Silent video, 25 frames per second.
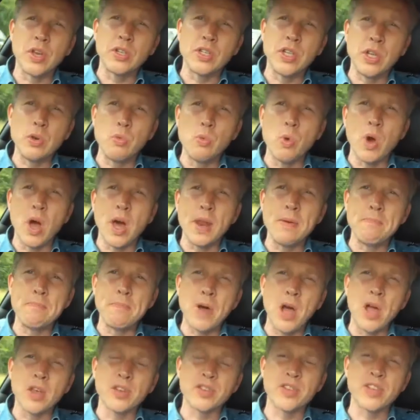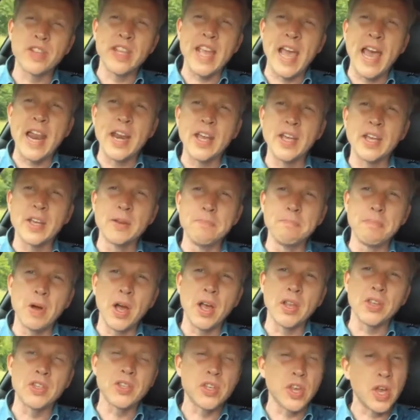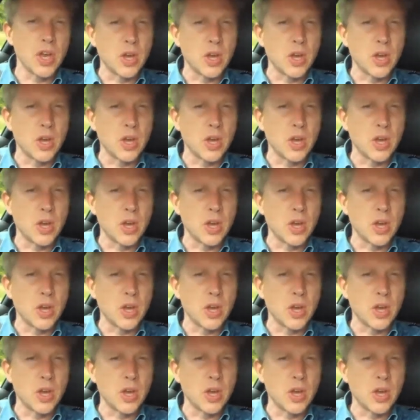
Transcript: 31 miles to the gallon combined